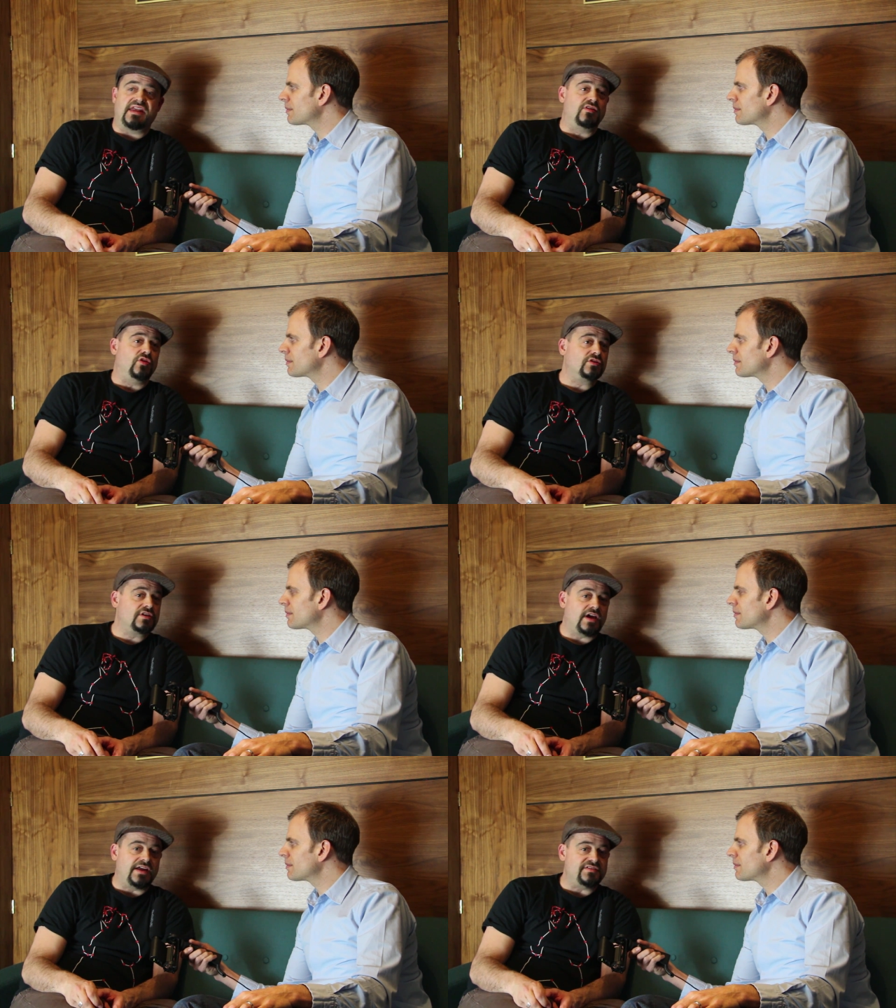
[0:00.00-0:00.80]
Speaker 1: analog
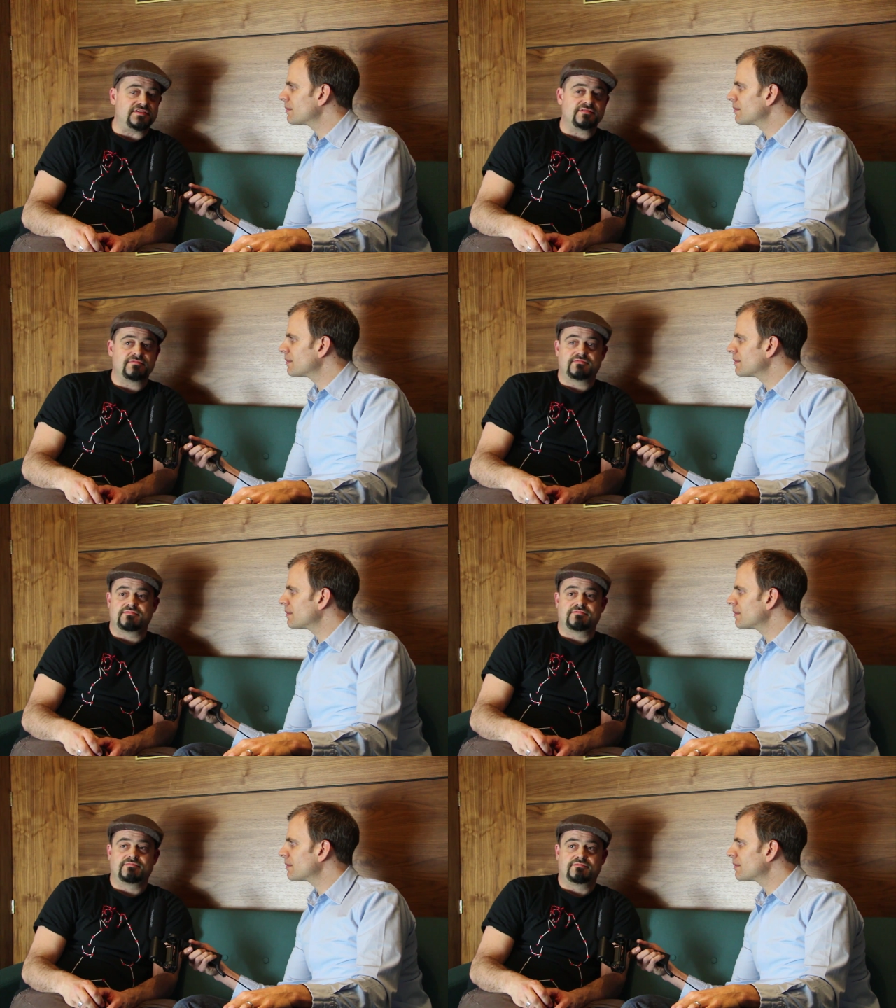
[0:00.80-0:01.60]
and
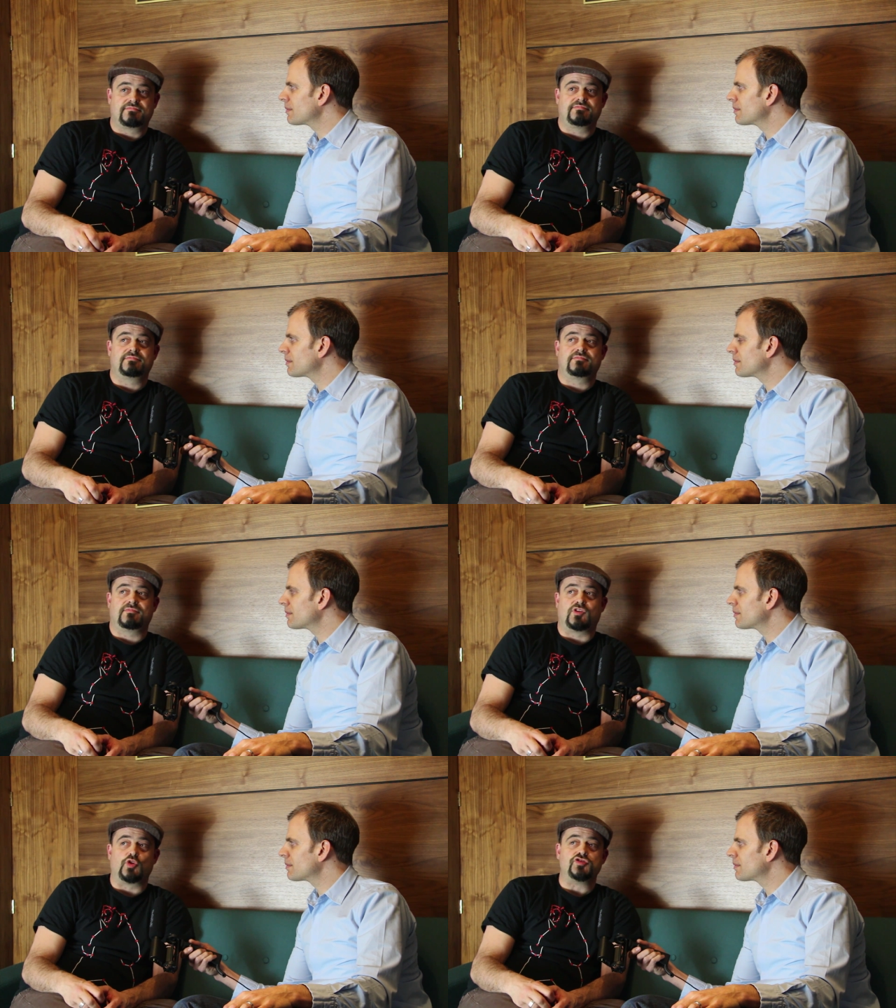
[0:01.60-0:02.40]

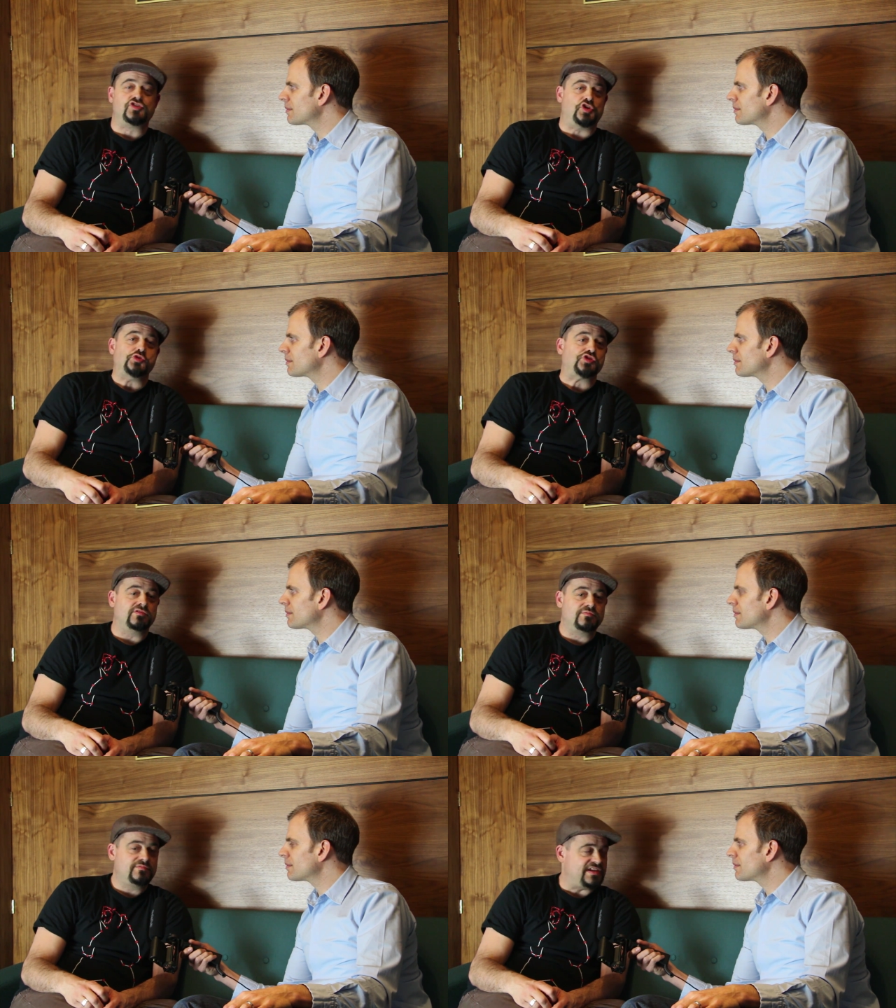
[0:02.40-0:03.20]

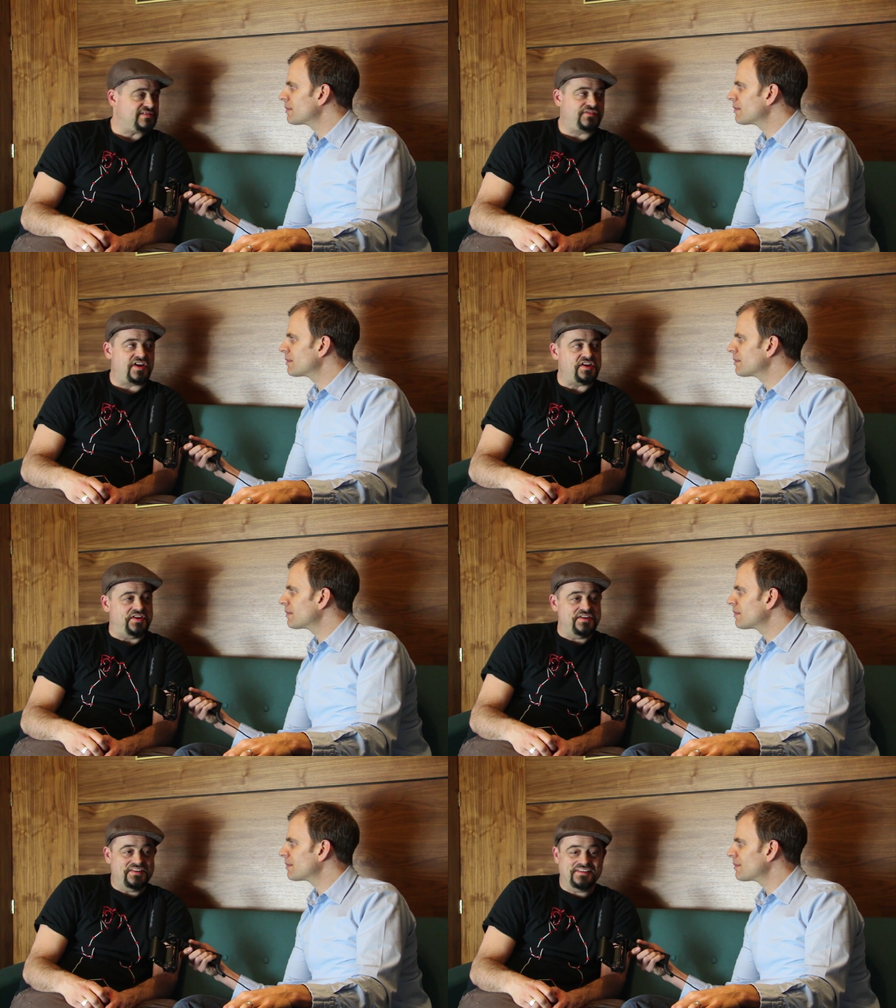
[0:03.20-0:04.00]
non-social, that's fine.
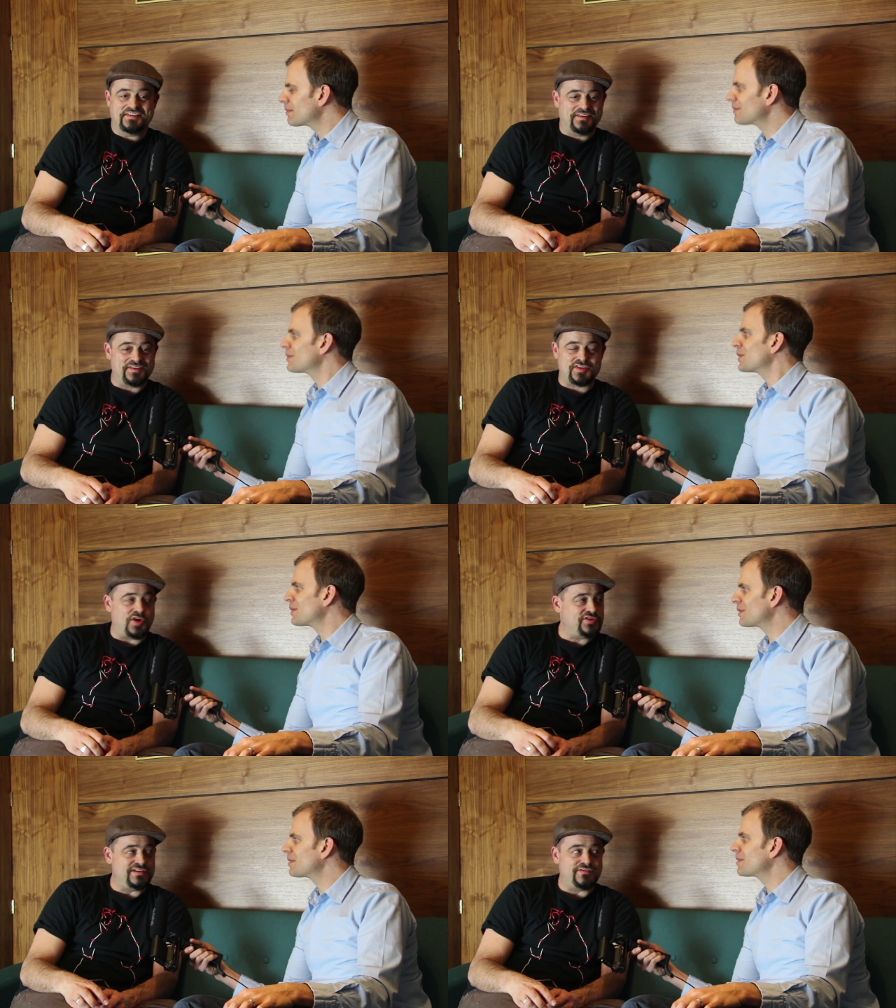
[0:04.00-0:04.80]
That's
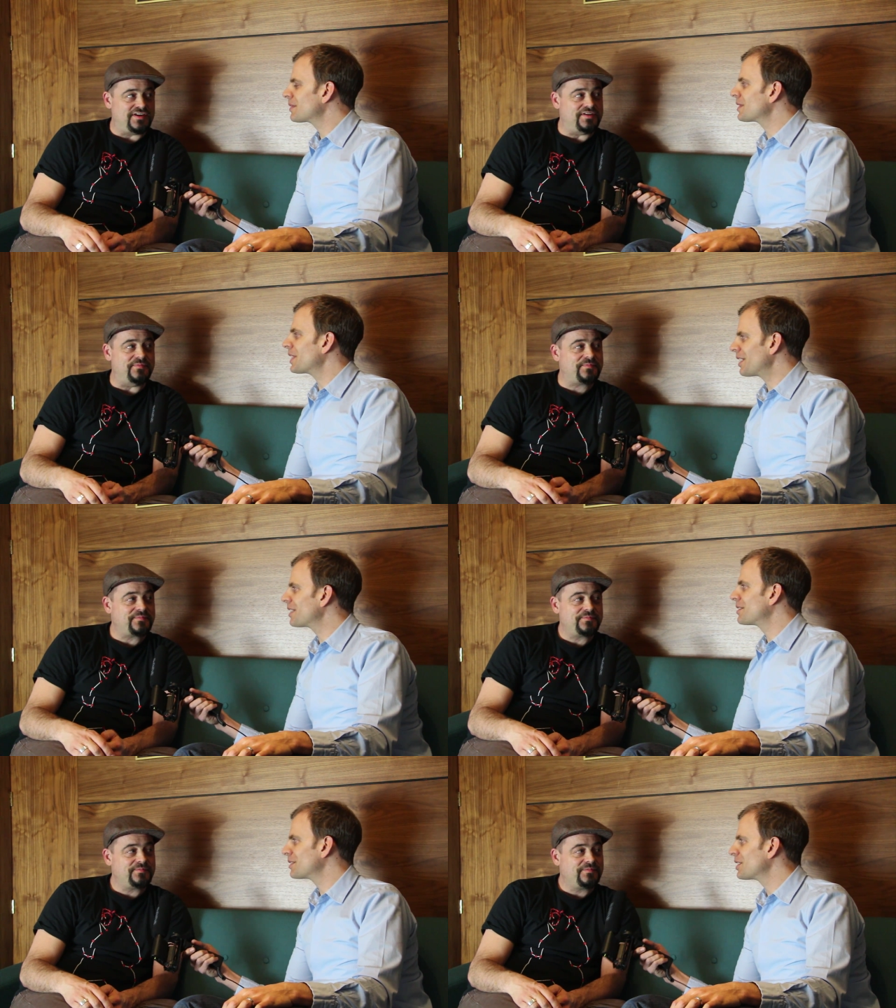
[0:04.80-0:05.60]
totally fine.
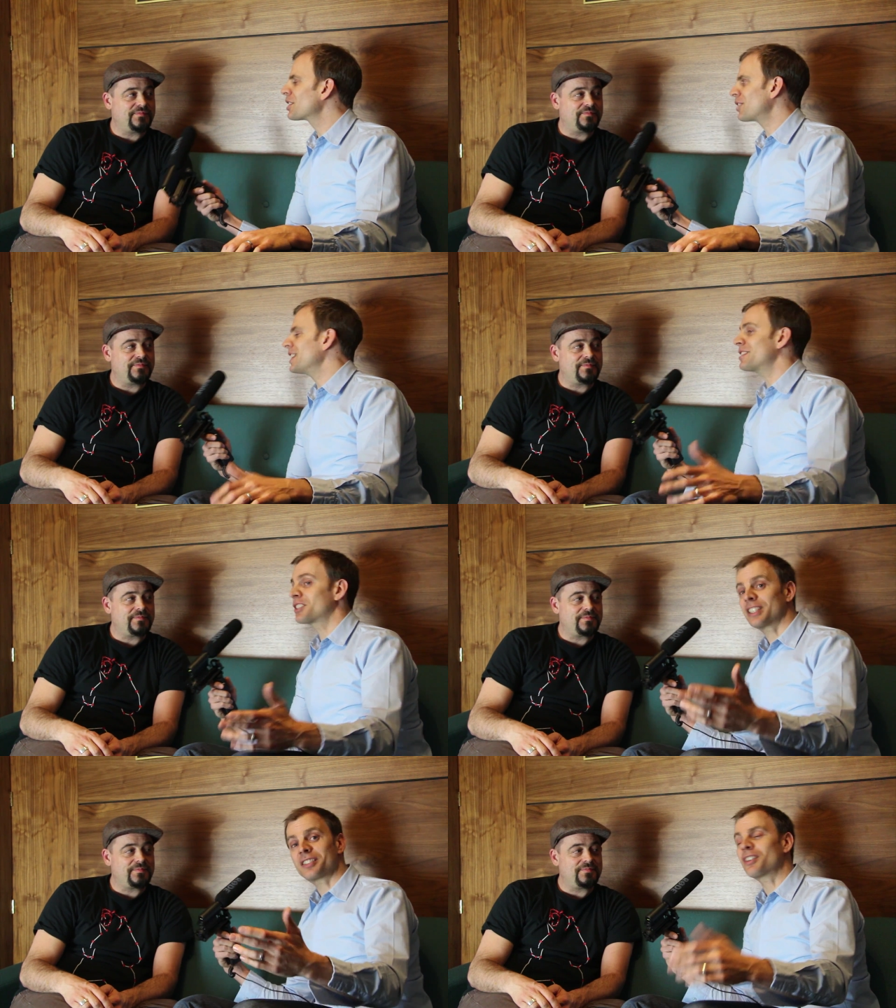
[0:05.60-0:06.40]
Speaker 2: Great, that's
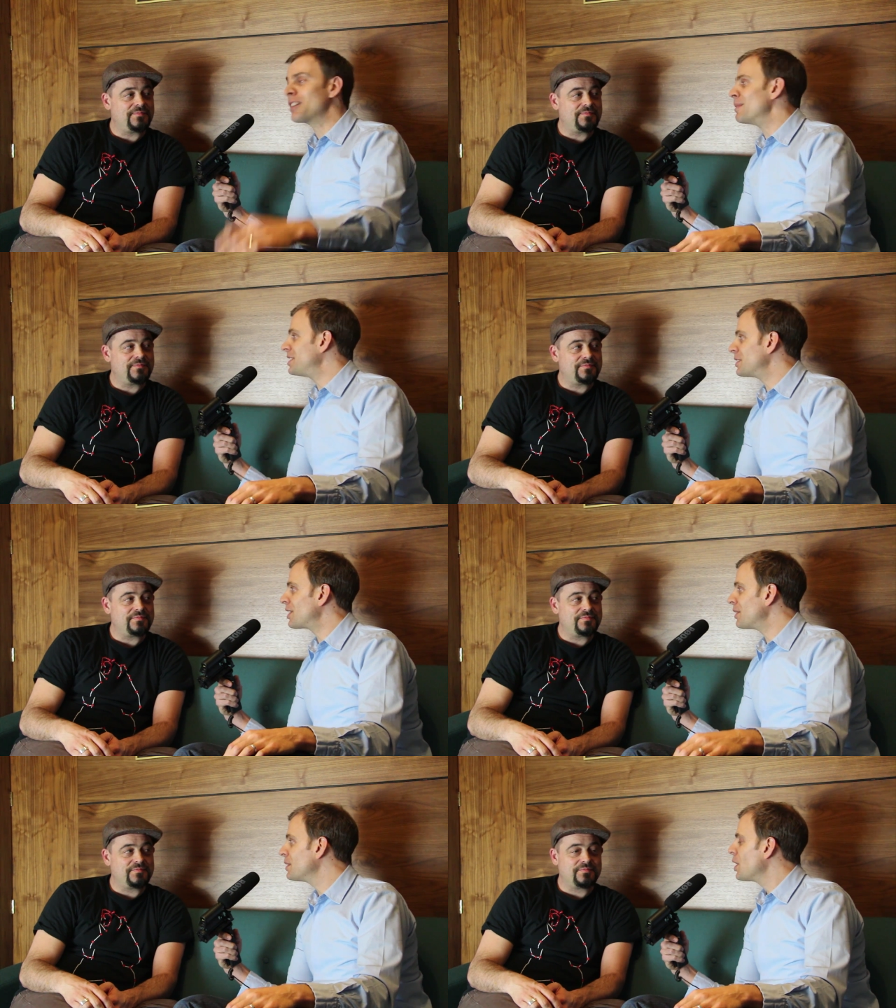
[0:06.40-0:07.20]
a great message,
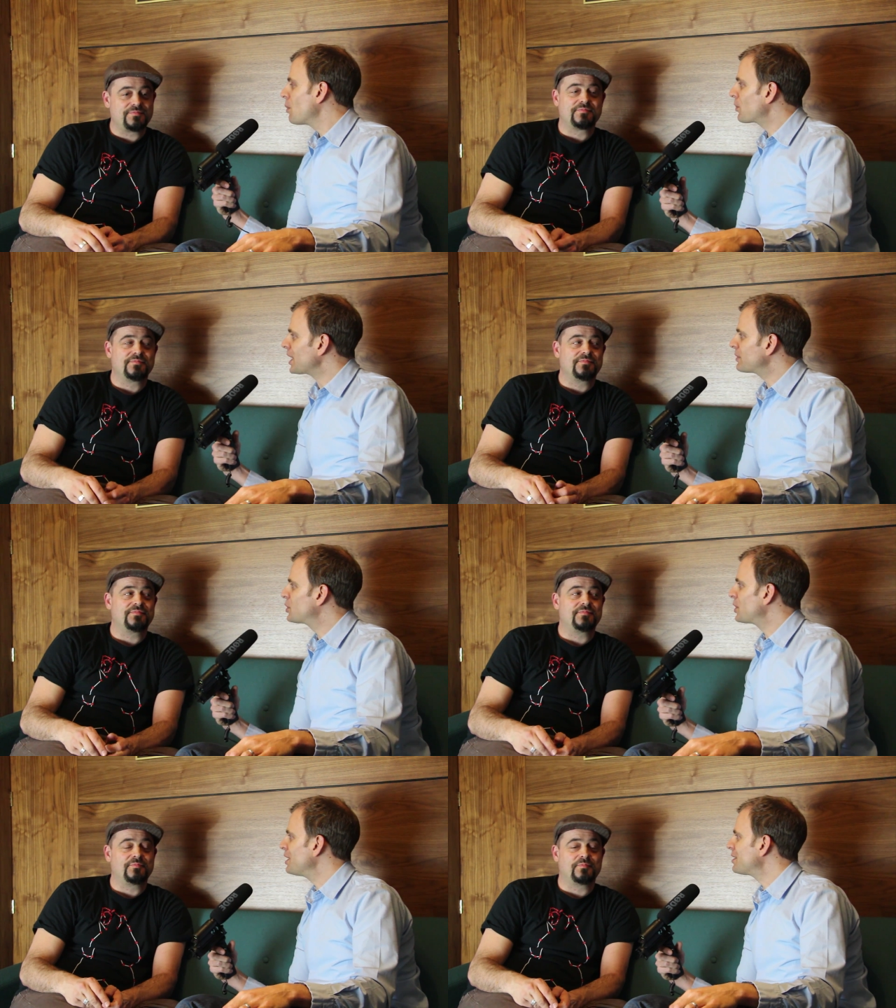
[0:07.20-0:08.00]
Flo. Well, thanks for
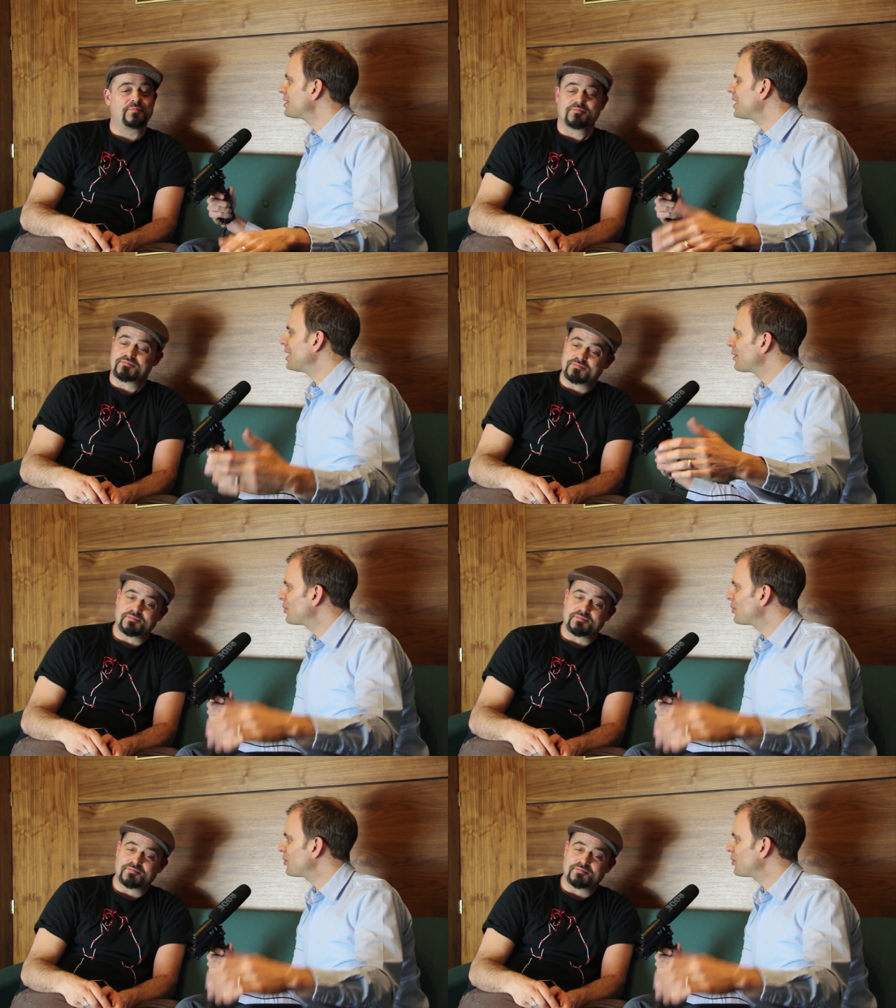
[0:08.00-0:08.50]
joining us. I look